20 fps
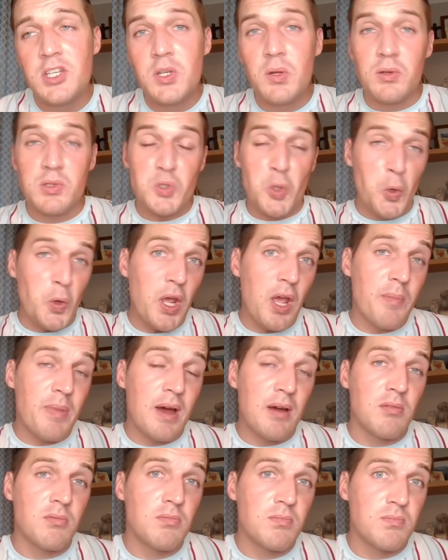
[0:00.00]
you know not Talking
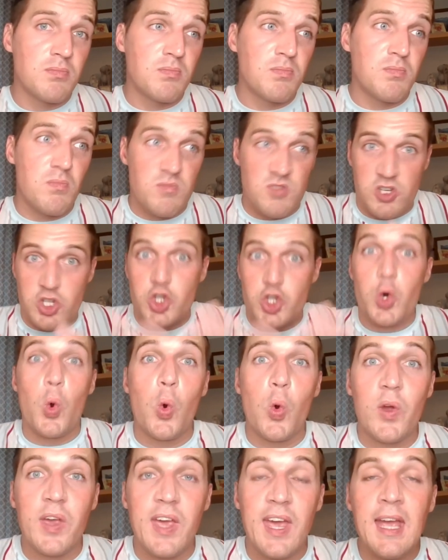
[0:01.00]
about
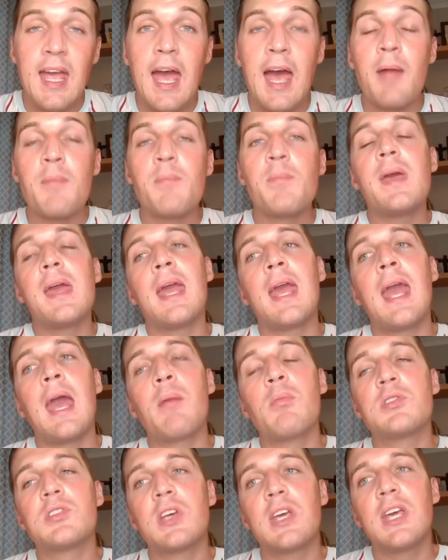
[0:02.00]
talking and being
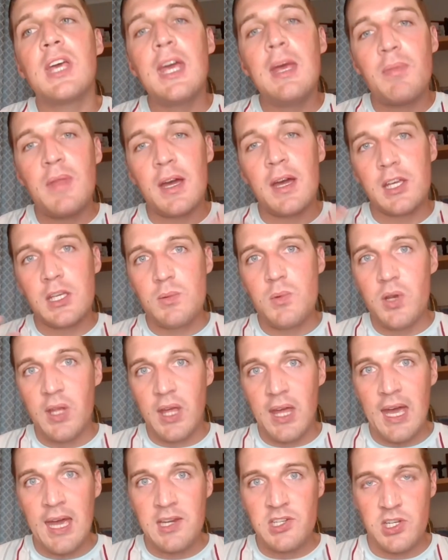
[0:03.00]
able to keep that
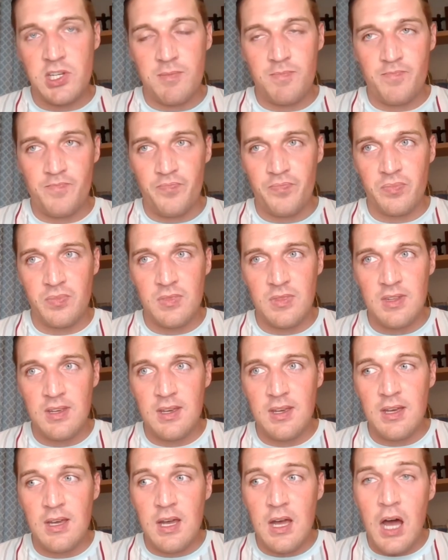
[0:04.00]
communication.
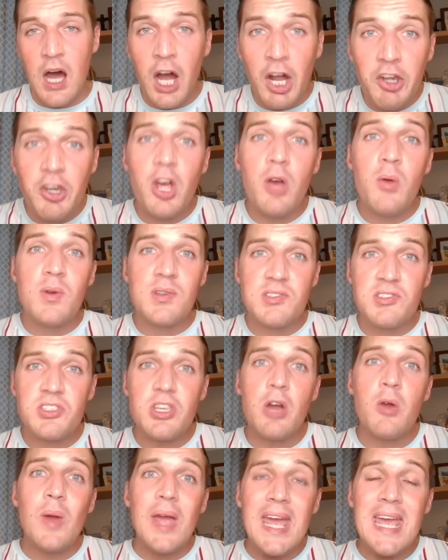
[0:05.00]
I know it's
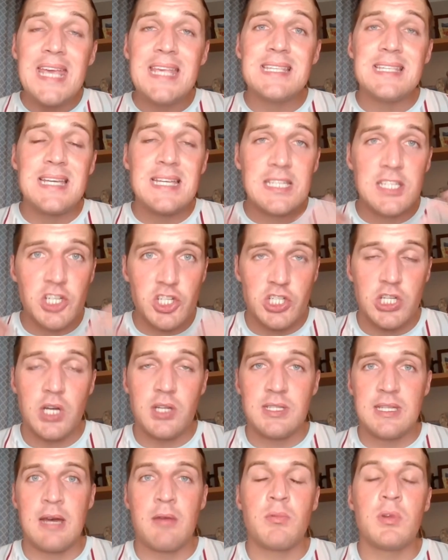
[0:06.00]
so easy to
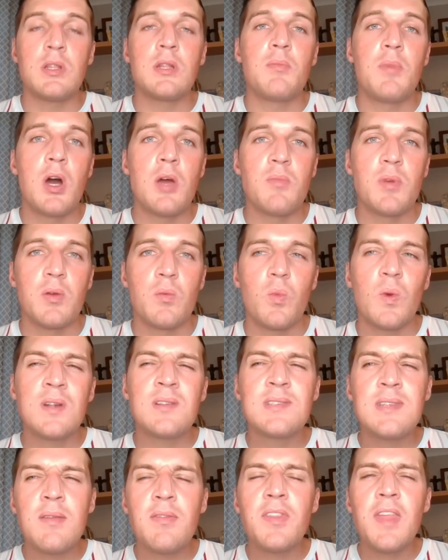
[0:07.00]
shut down in the moment.
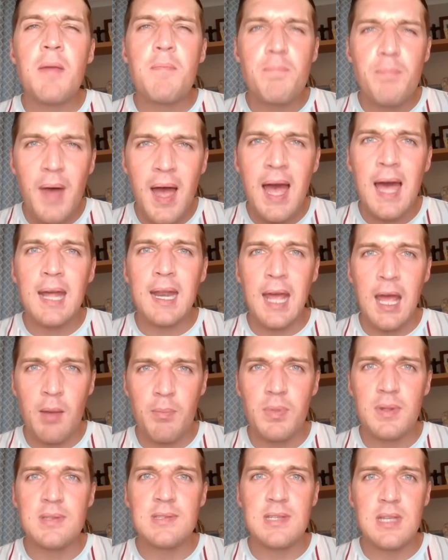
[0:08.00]
When something bad
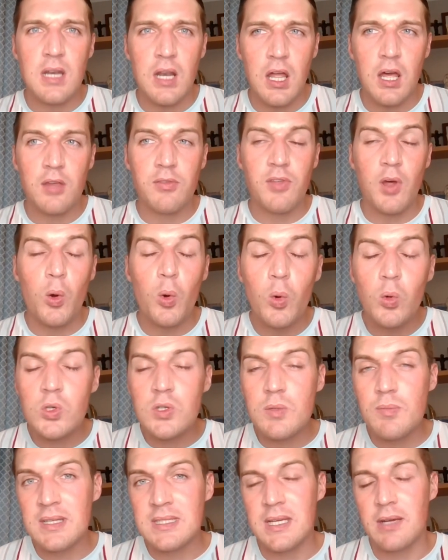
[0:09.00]
happens in life, our
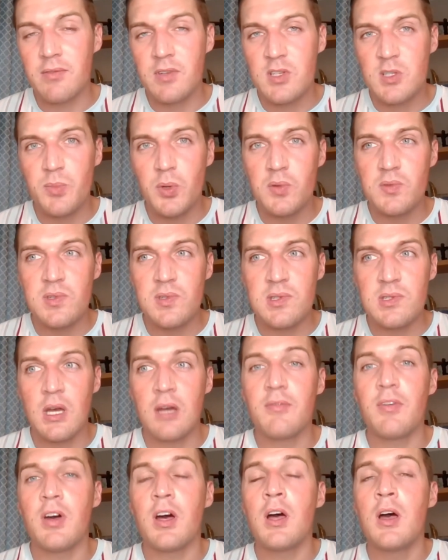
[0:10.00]
automatic response is
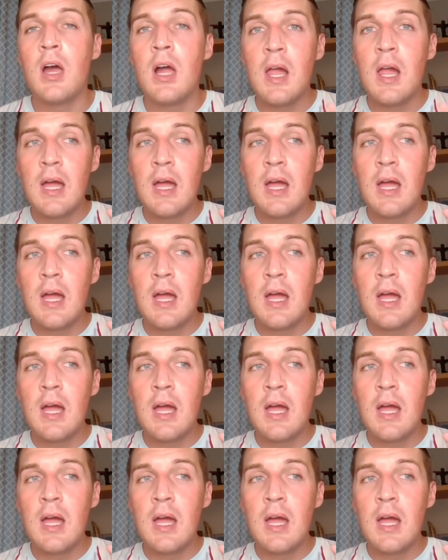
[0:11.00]
either